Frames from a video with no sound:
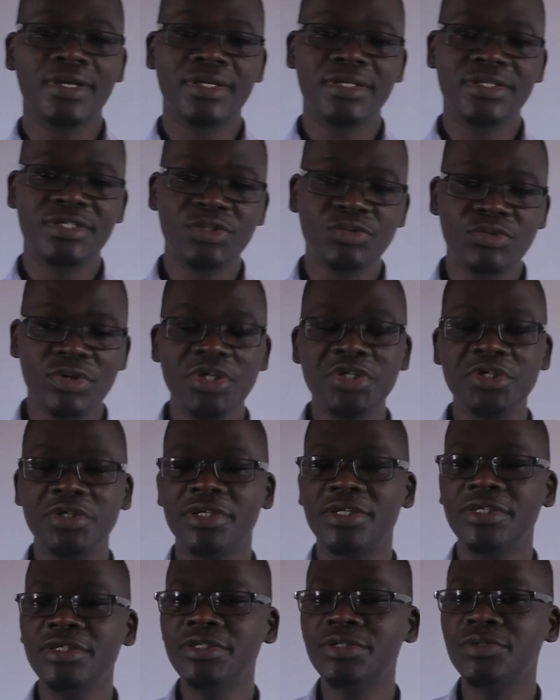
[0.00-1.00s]

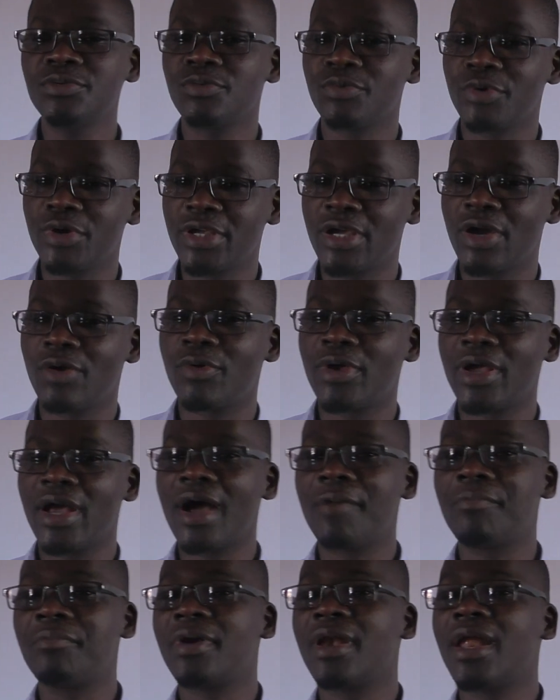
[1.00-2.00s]
situations where we
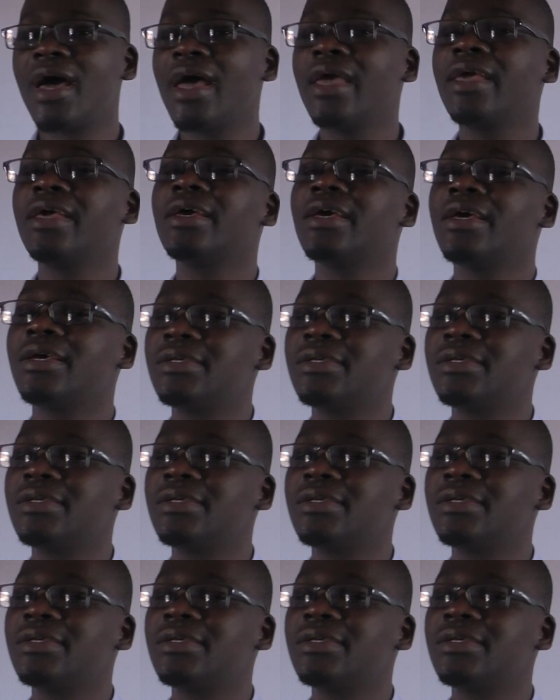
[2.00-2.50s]
apply